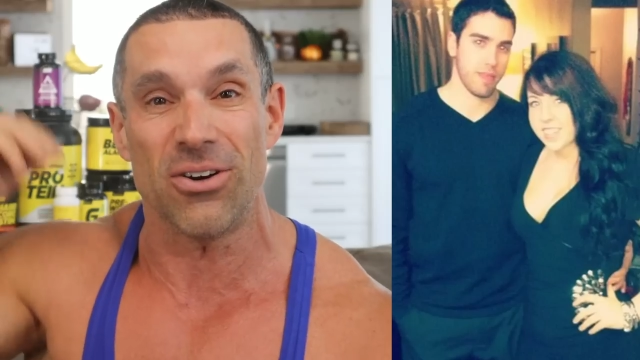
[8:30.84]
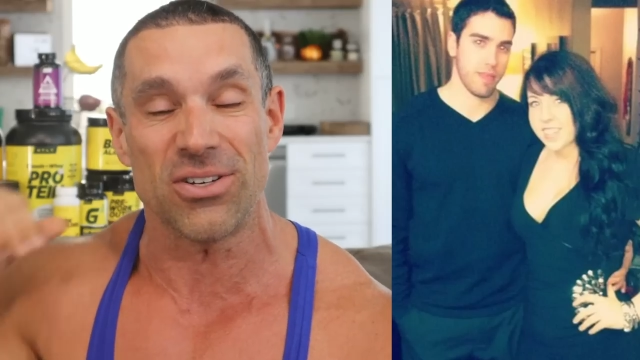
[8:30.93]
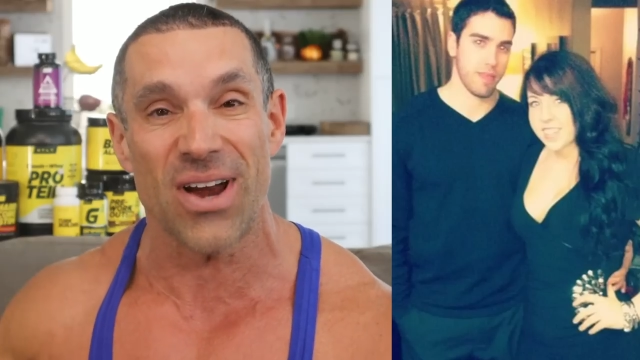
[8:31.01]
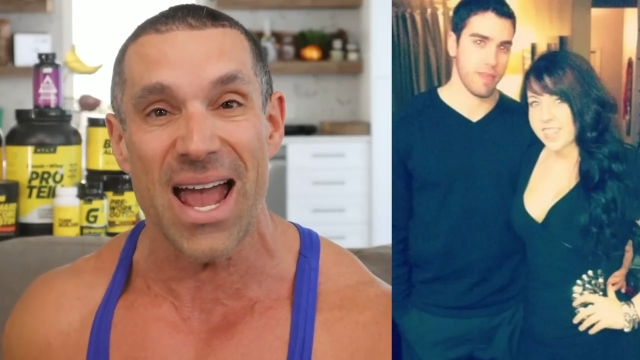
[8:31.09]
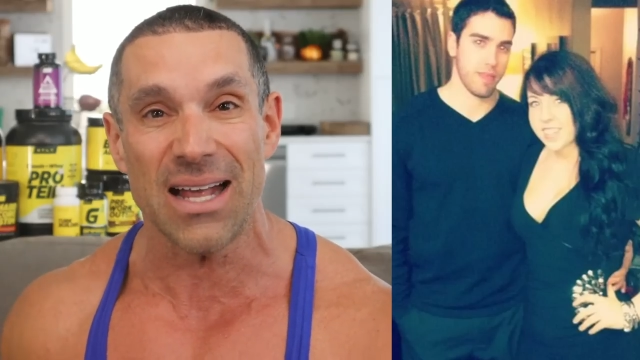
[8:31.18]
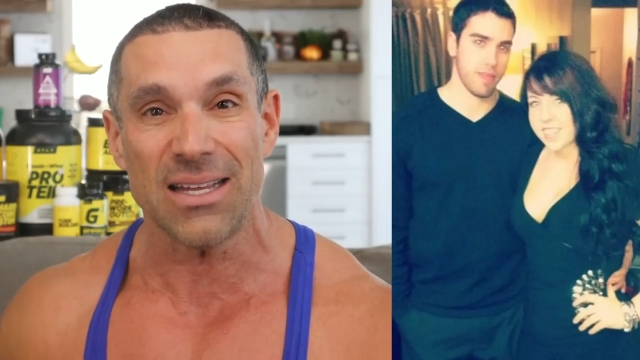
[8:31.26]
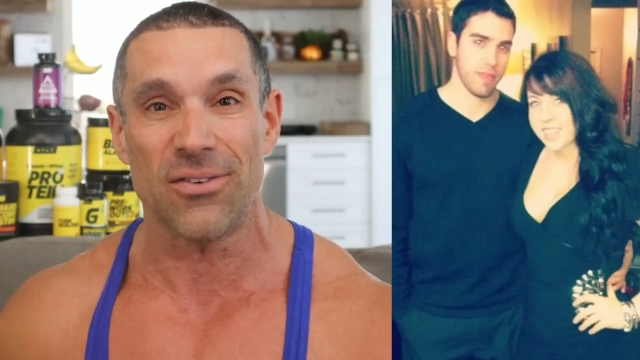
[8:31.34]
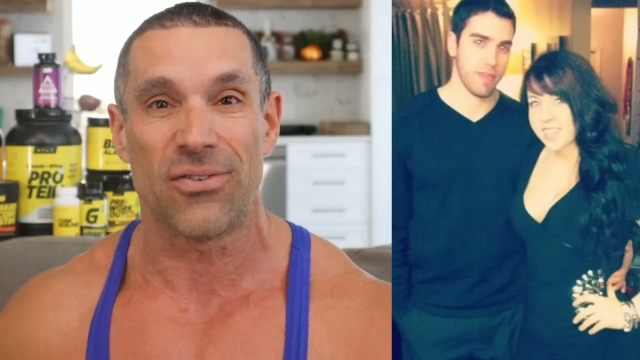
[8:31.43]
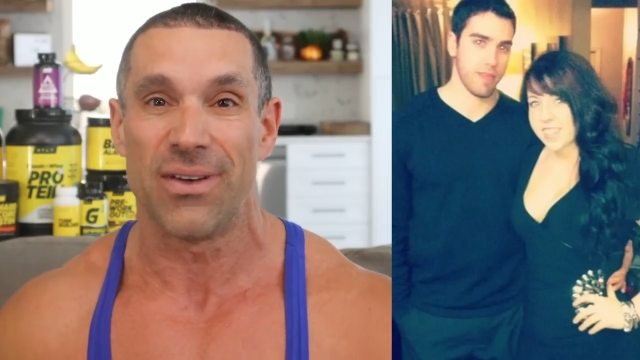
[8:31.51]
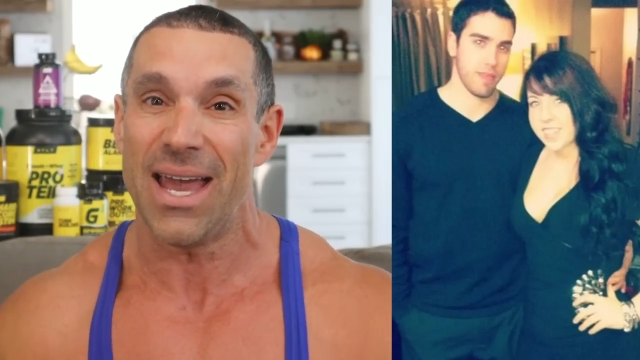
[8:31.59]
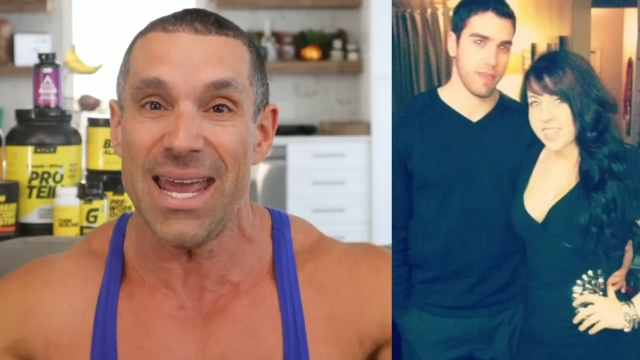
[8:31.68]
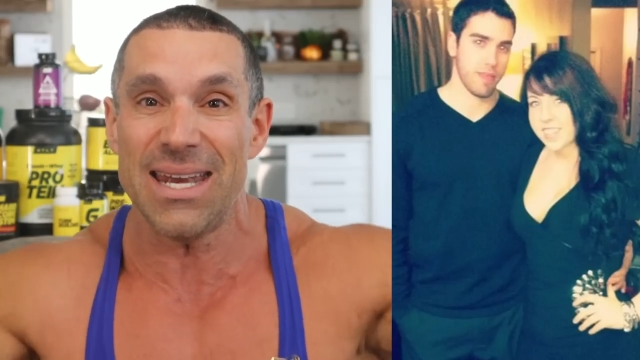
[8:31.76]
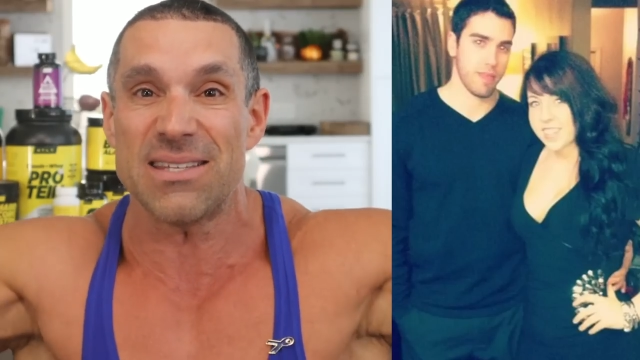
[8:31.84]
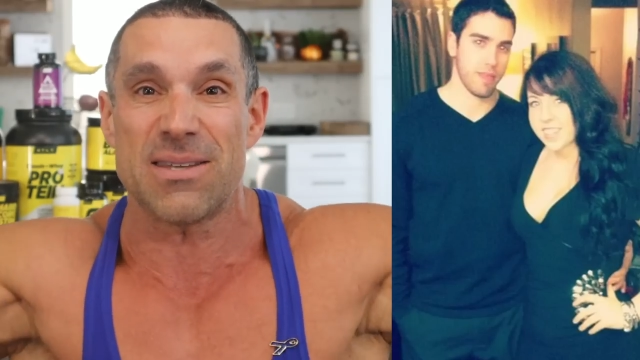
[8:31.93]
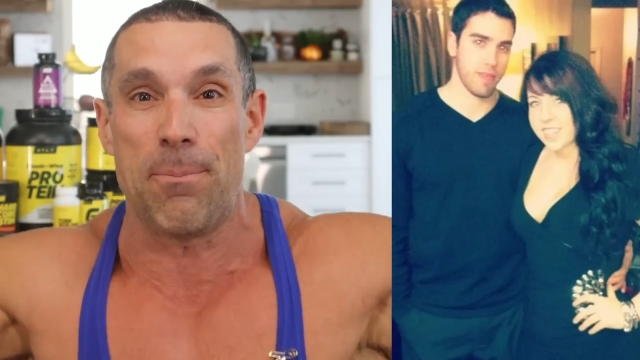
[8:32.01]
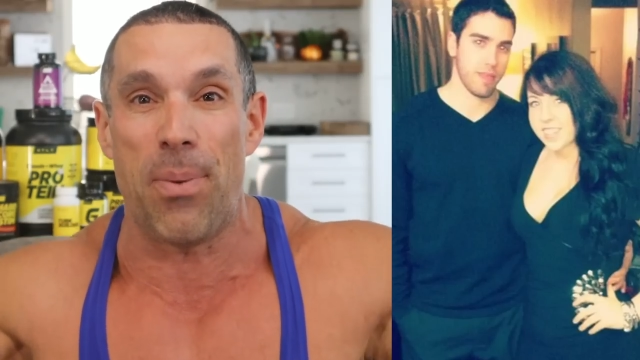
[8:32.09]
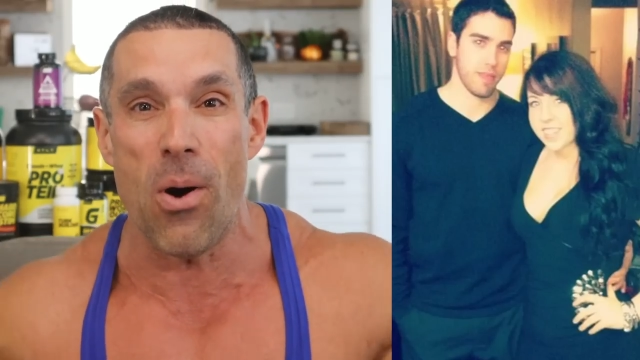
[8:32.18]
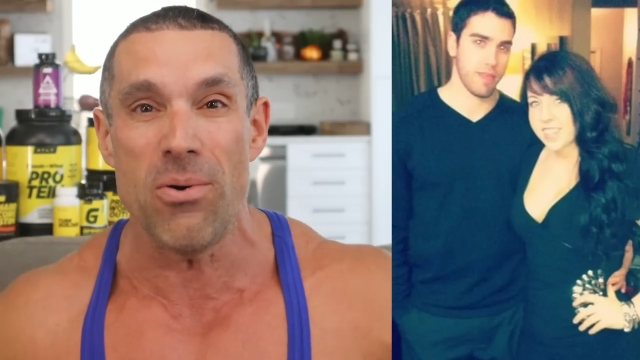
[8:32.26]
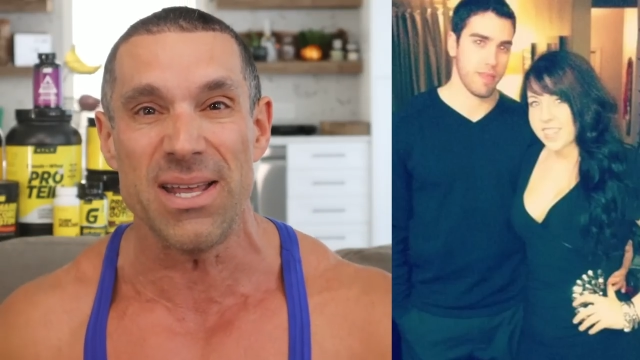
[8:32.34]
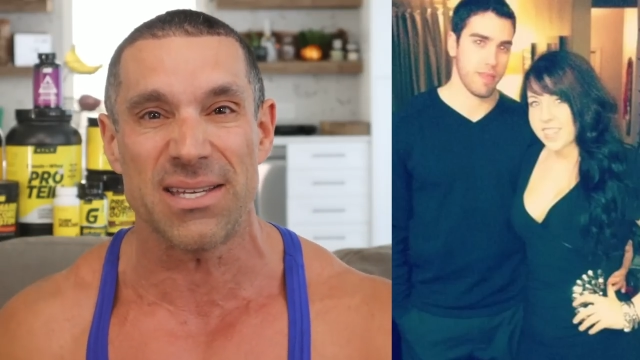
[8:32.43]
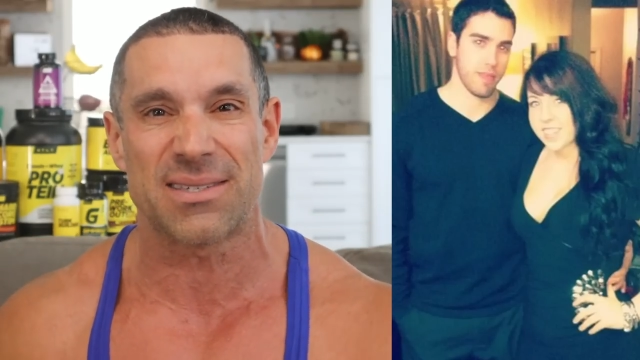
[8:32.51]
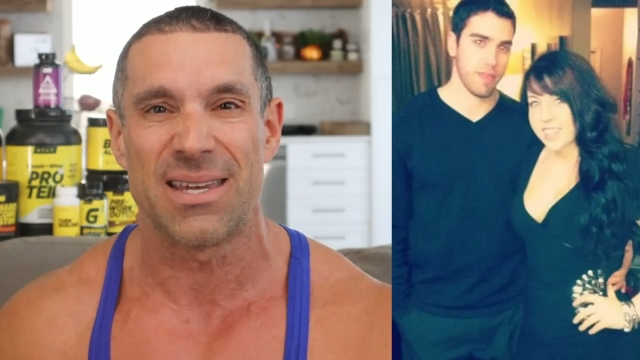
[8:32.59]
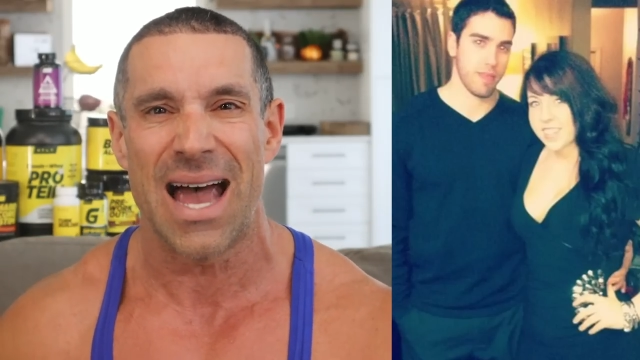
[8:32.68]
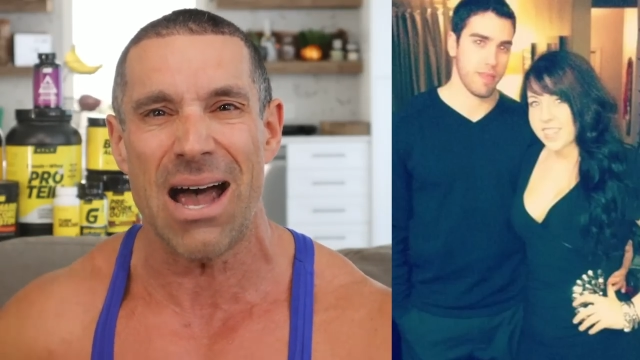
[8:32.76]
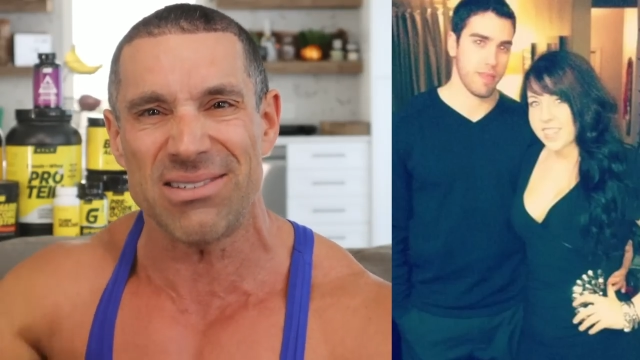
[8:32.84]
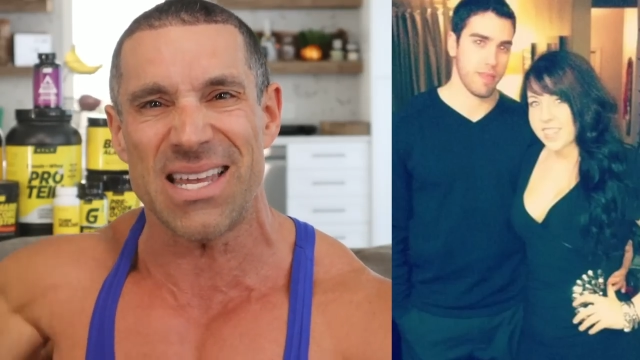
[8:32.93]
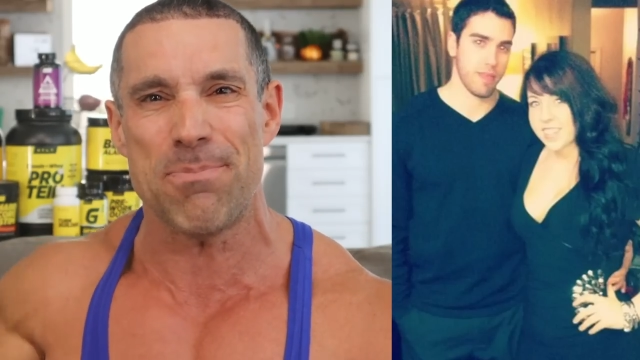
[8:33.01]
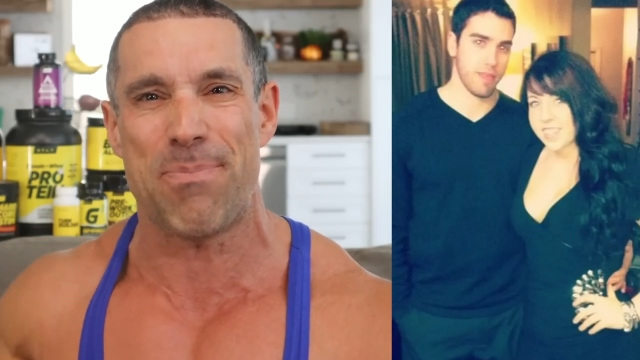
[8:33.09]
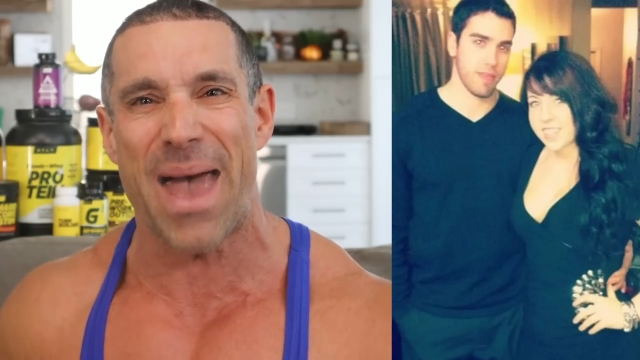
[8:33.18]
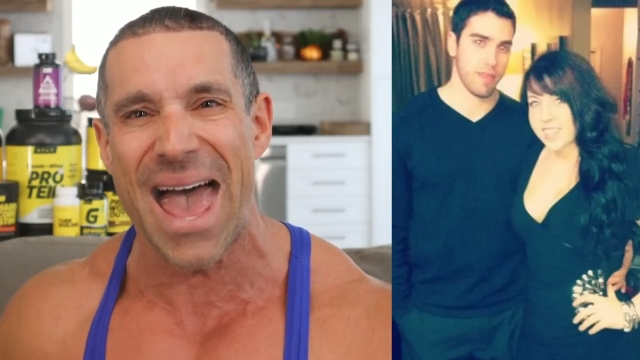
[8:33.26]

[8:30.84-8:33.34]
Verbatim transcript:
Speaker 1: they're attractive. Hey, that's a bonus. How's that